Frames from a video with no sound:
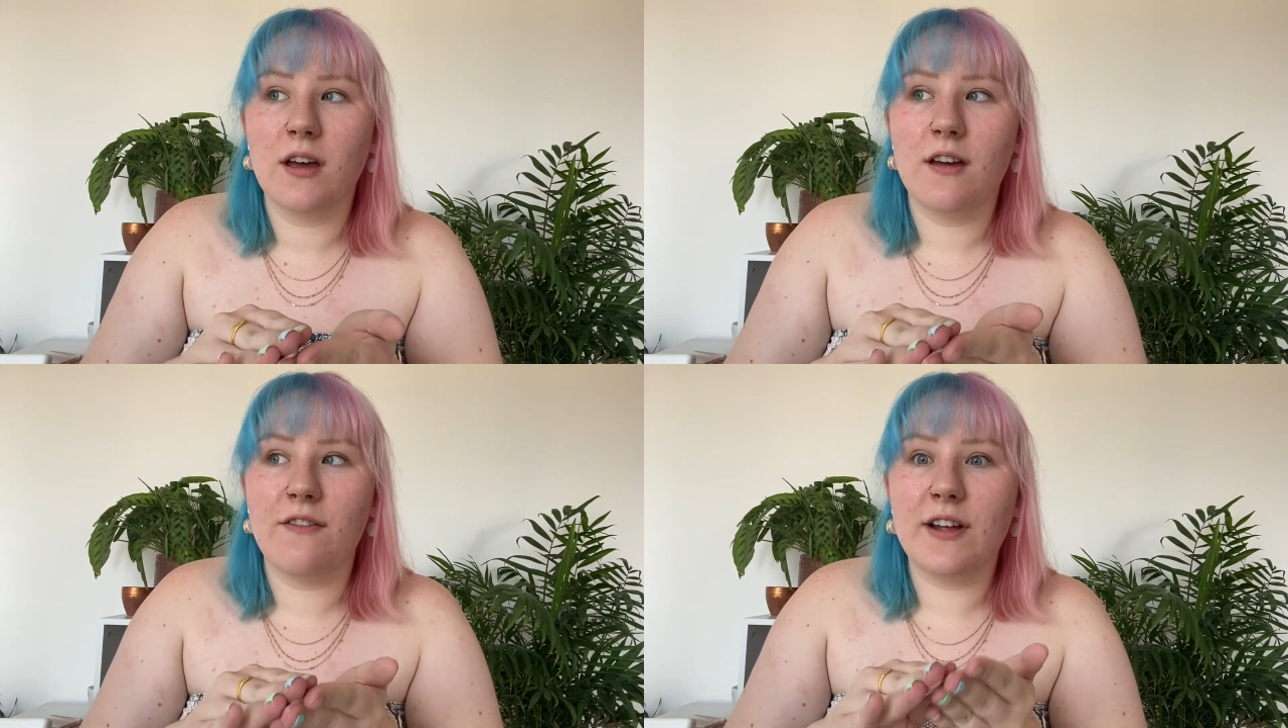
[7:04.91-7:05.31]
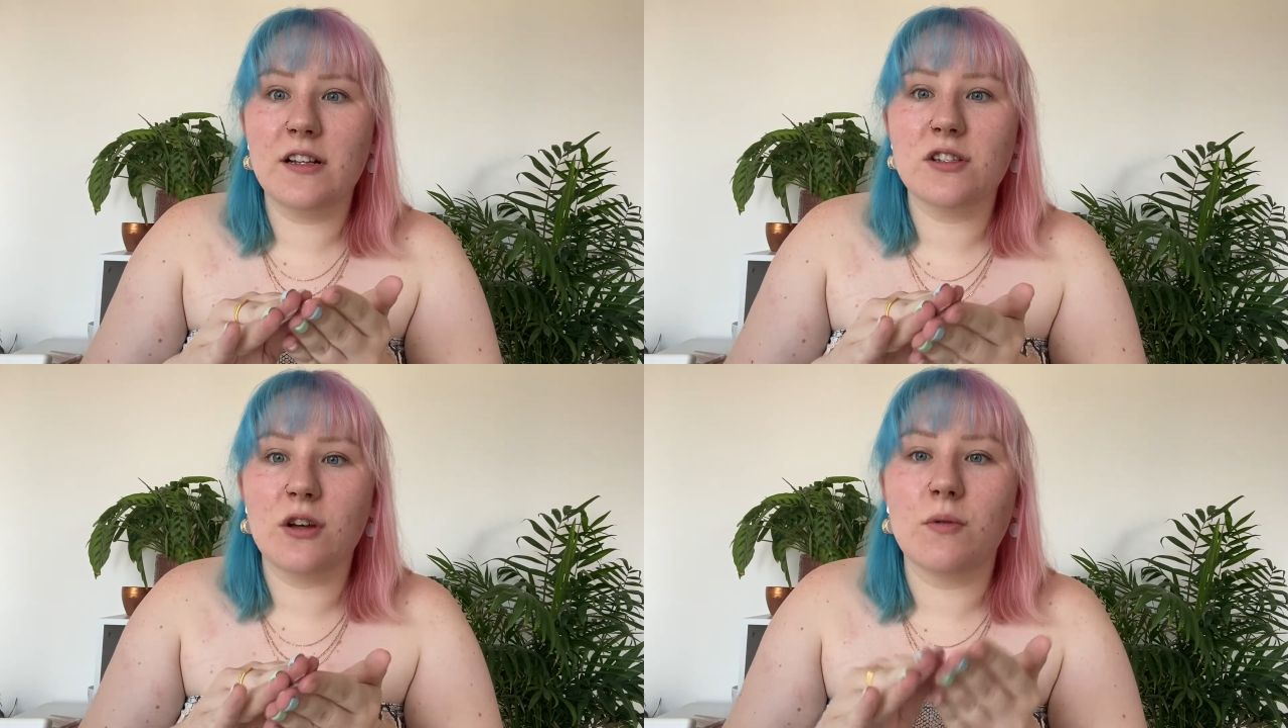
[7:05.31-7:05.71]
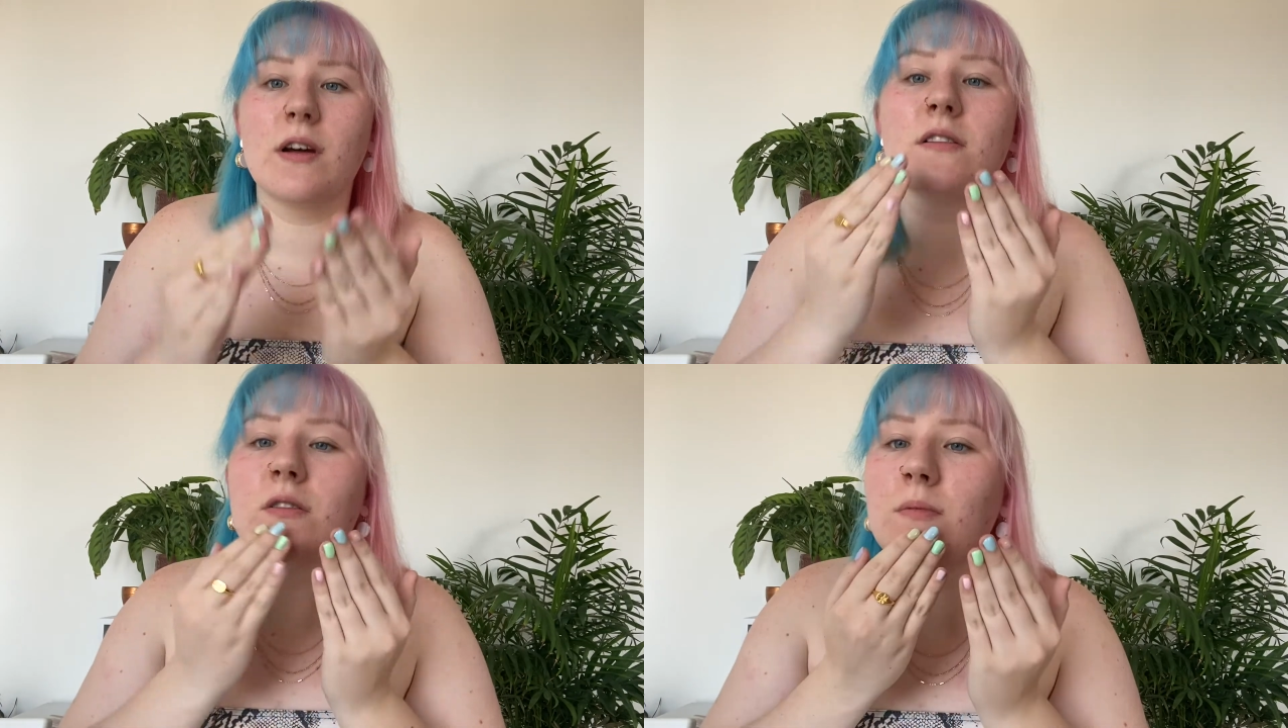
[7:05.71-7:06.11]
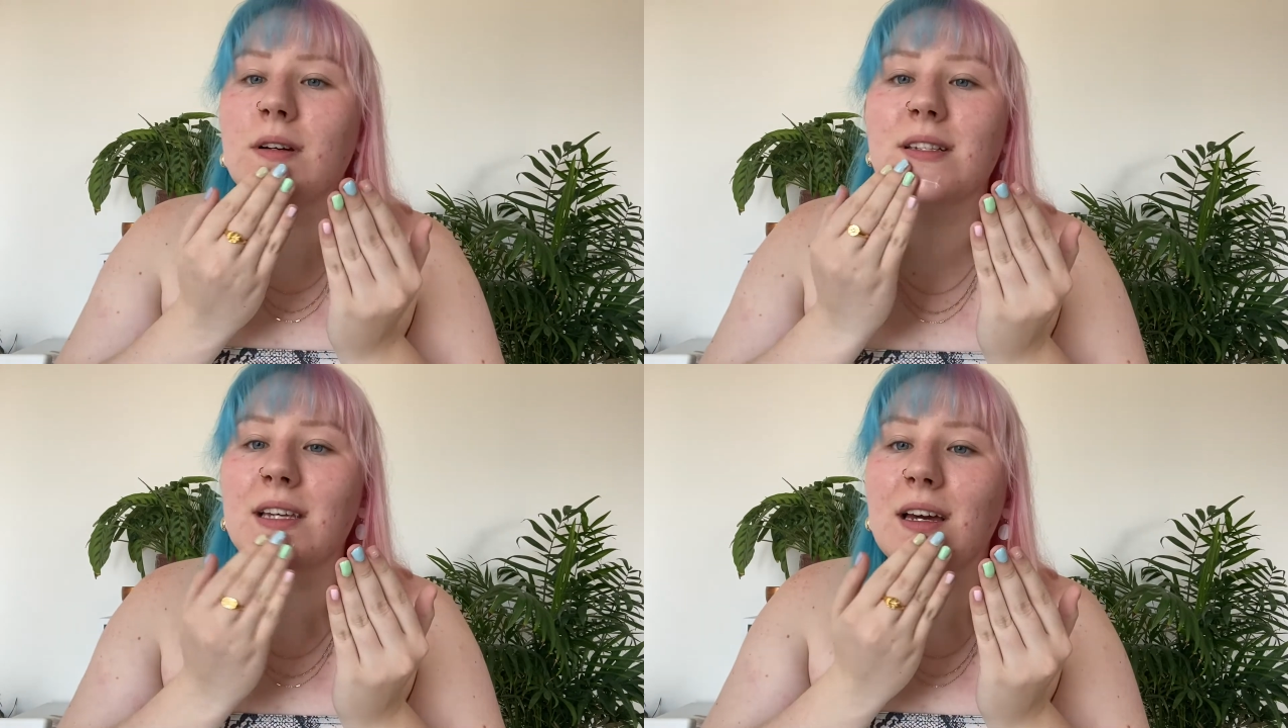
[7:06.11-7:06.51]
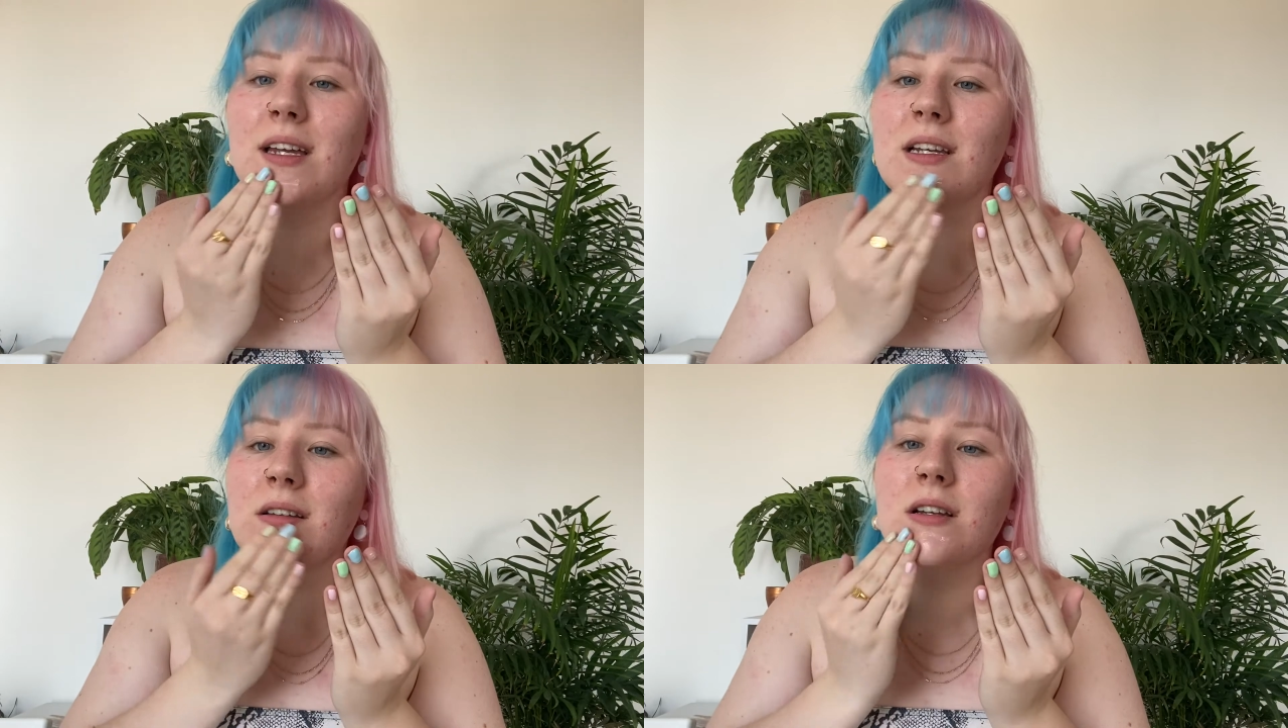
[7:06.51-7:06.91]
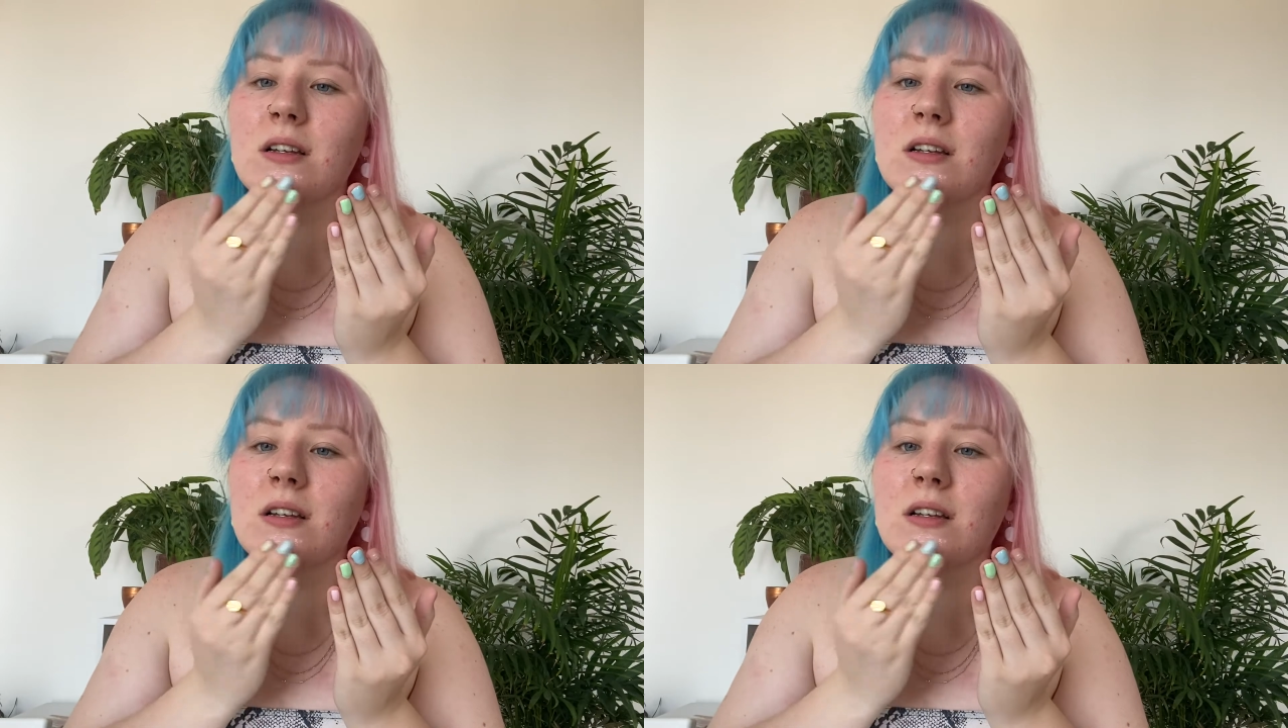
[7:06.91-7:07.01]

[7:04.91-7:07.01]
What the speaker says: It feels so nice on my skin.